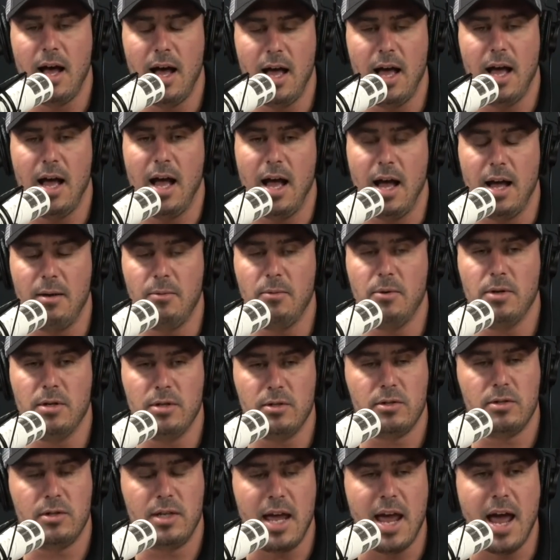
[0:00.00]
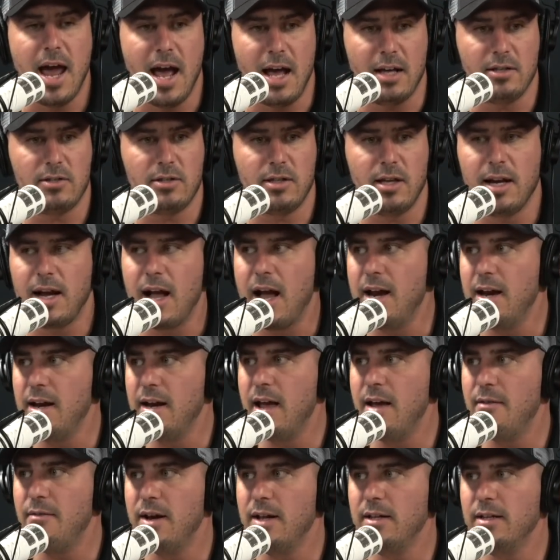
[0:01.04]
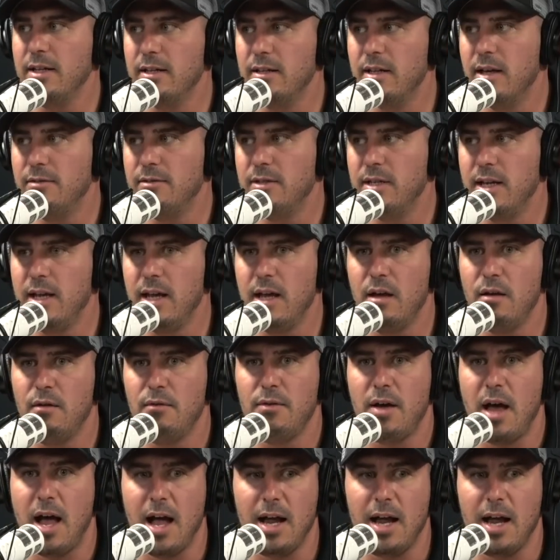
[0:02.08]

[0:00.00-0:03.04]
I was gassed. Like I didn't have anything left to give.